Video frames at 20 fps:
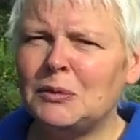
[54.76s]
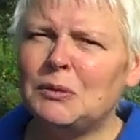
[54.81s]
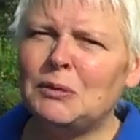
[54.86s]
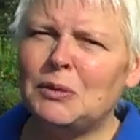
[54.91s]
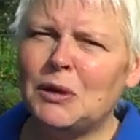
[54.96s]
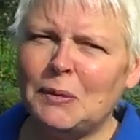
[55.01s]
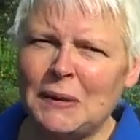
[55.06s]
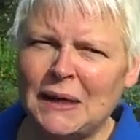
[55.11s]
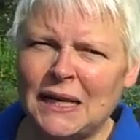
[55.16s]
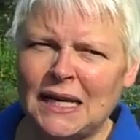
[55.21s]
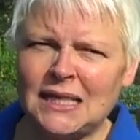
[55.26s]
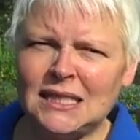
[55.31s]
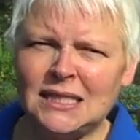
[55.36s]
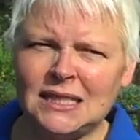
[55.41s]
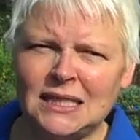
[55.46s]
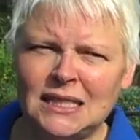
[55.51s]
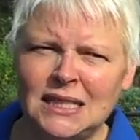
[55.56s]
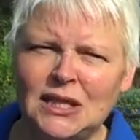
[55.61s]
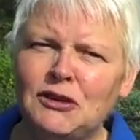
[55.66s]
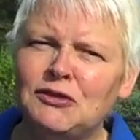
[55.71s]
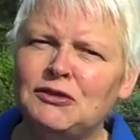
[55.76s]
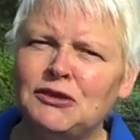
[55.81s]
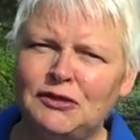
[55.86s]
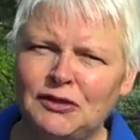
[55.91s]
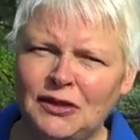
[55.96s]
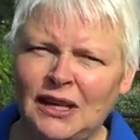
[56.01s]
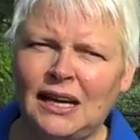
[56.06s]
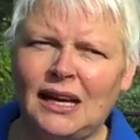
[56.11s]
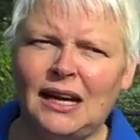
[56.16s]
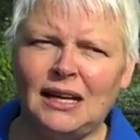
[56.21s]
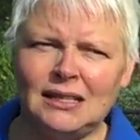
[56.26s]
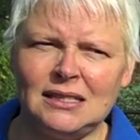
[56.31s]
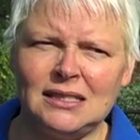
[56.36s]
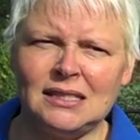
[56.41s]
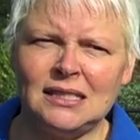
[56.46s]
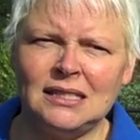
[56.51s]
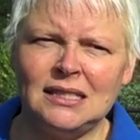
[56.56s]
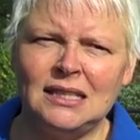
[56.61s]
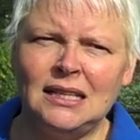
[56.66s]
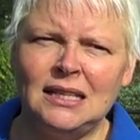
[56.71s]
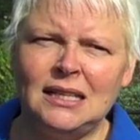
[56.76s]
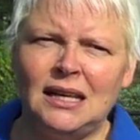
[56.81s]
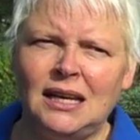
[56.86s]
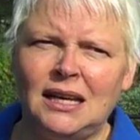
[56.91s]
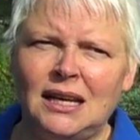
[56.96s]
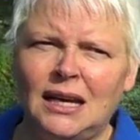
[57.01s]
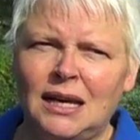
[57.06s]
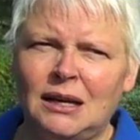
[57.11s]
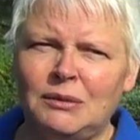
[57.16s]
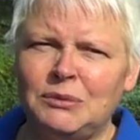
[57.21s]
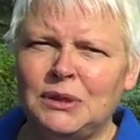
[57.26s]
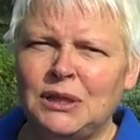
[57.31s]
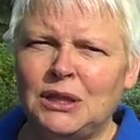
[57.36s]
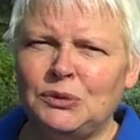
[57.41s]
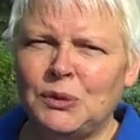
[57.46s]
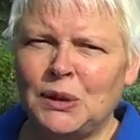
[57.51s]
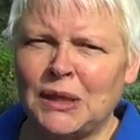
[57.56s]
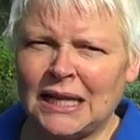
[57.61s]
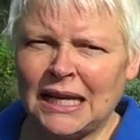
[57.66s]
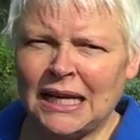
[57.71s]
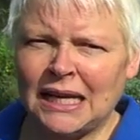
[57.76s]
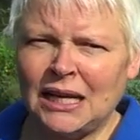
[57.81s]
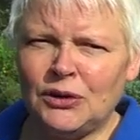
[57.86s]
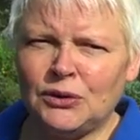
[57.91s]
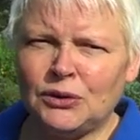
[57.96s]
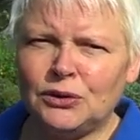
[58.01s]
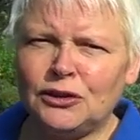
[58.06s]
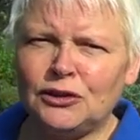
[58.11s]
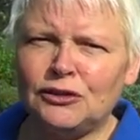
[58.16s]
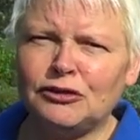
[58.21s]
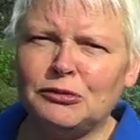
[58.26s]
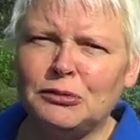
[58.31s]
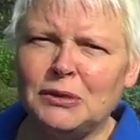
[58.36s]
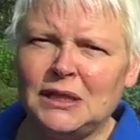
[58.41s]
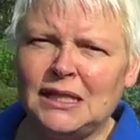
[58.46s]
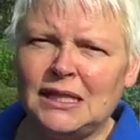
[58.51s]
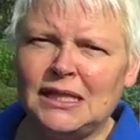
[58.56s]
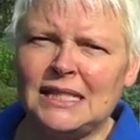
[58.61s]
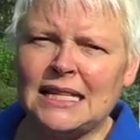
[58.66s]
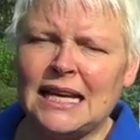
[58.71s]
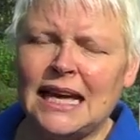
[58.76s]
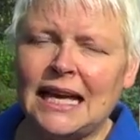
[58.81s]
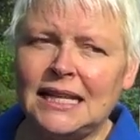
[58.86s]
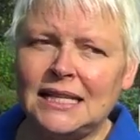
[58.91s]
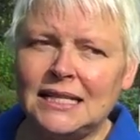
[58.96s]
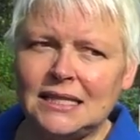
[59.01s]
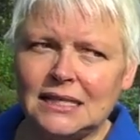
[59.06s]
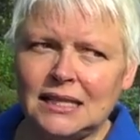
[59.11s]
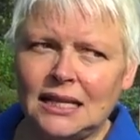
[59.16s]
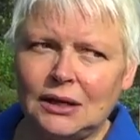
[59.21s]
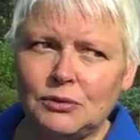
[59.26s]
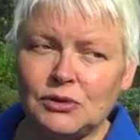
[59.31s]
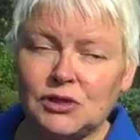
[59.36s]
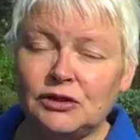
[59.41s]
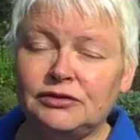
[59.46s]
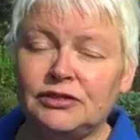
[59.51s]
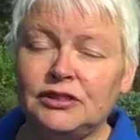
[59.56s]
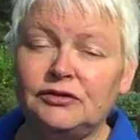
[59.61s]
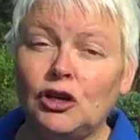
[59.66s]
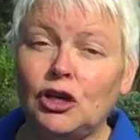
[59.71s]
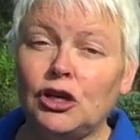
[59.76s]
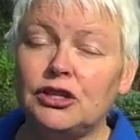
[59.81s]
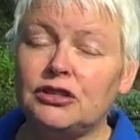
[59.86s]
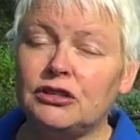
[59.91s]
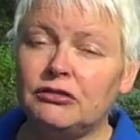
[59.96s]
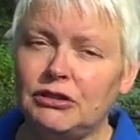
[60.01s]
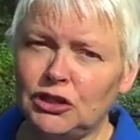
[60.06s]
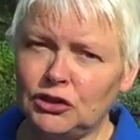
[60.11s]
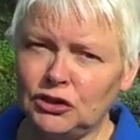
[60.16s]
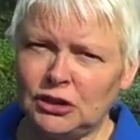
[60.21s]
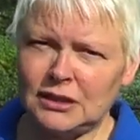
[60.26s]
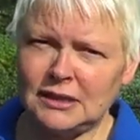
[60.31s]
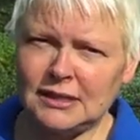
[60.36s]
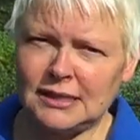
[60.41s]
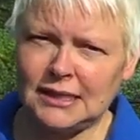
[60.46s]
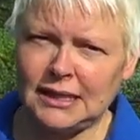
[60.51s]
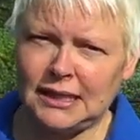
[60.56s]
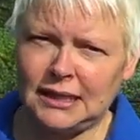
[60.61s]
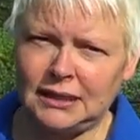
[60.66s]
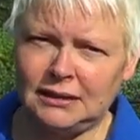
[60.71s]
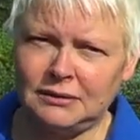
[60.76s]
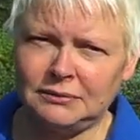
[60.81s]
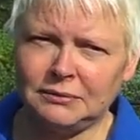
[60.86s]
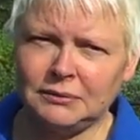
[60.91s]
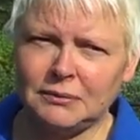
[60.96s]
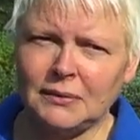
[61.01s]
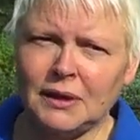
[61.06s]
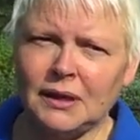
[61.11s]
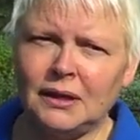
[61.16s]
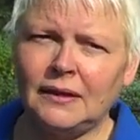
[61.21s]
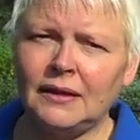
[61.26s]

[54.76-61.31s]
probably had enough of that, and working in local government, and I was offered voluntary redundancy at